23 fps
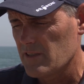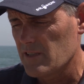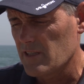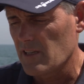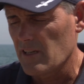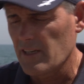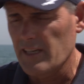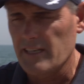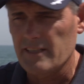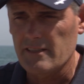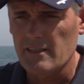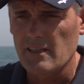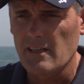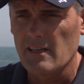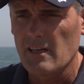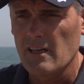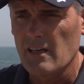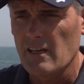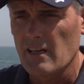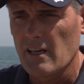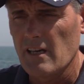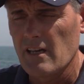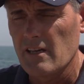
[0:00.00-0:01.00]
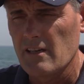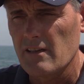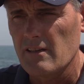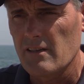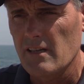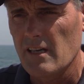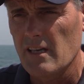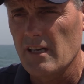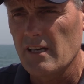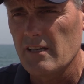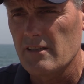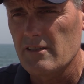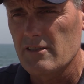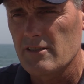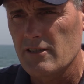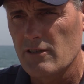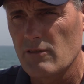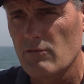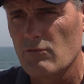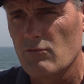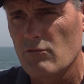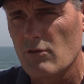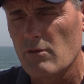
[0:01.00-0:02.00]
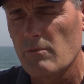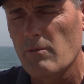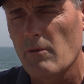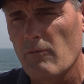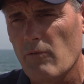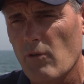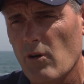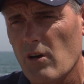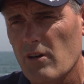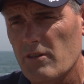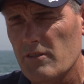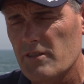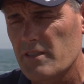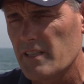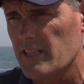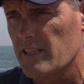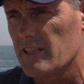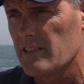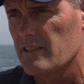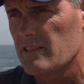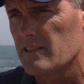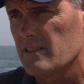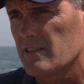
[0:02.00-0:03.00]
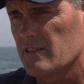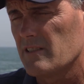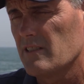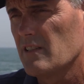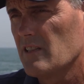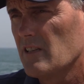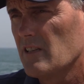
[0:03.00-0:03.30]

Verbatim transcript: collect a, a, a skilled group of volunteers